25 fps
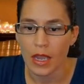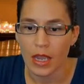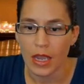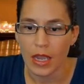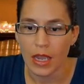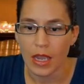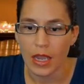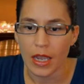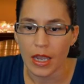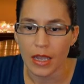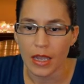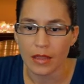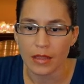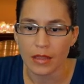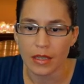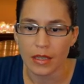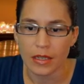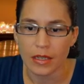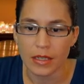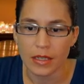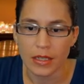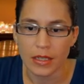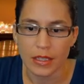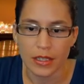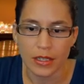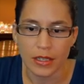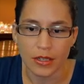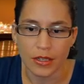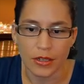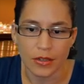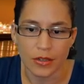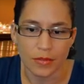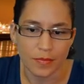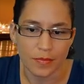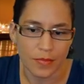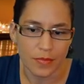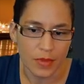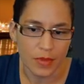And then
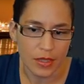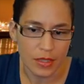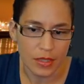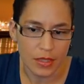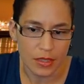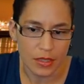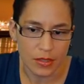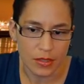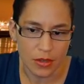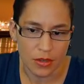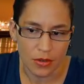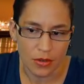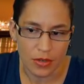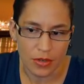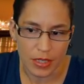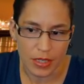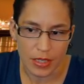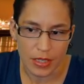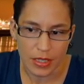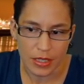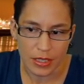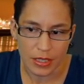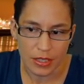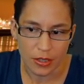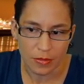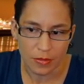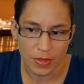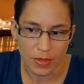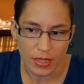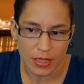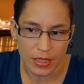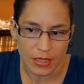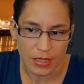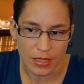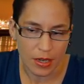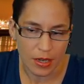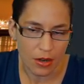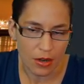here, this is already in here
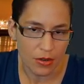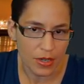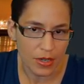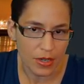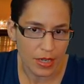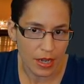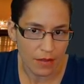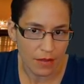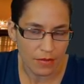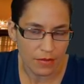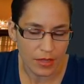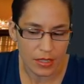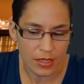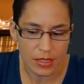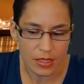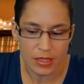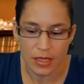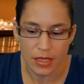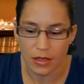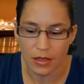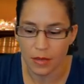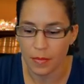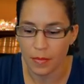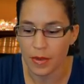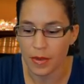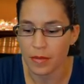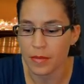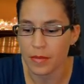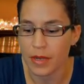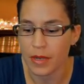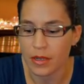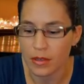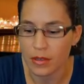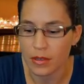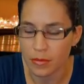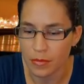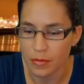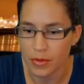because I already have this set up on my
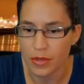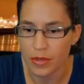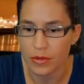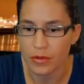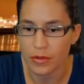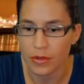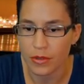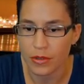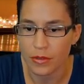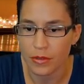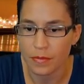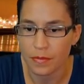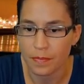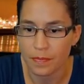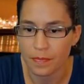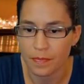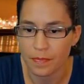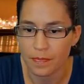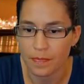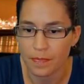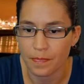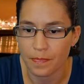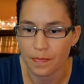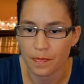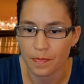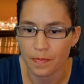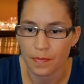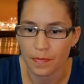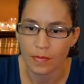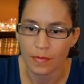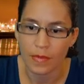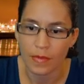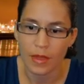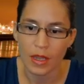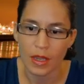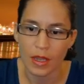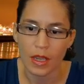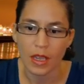computer.
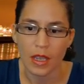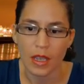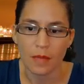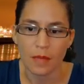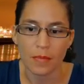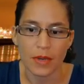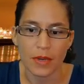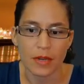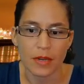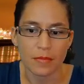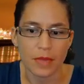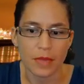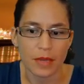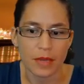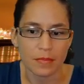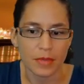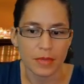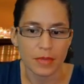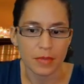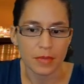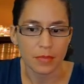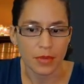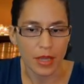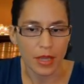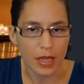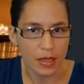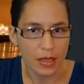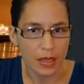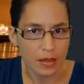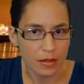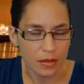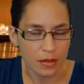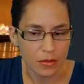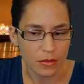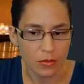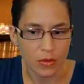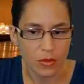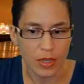But it might be
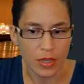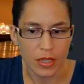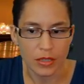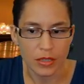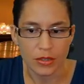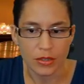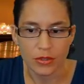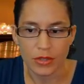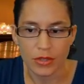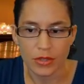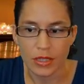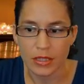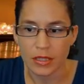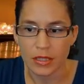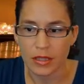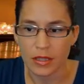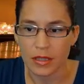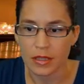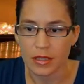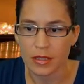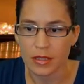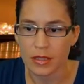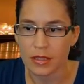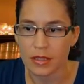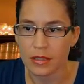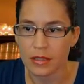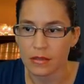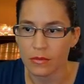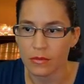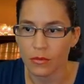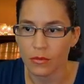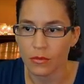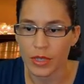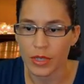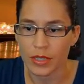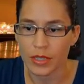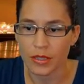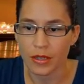blank when you get to this
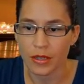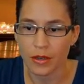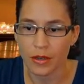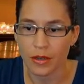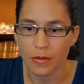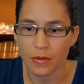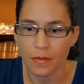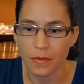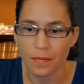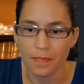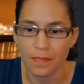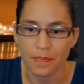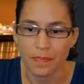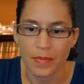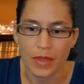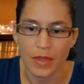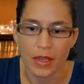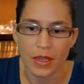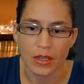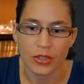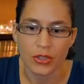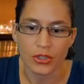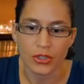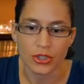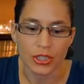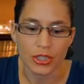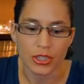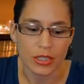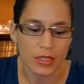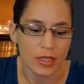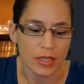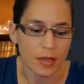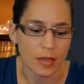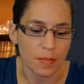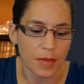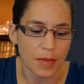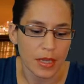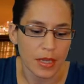window. You're just going
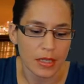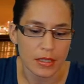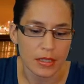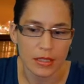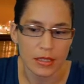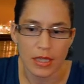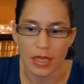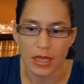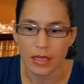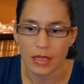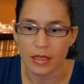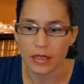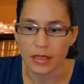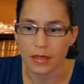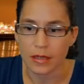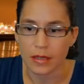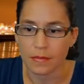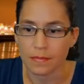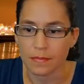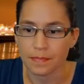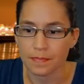to paste that in.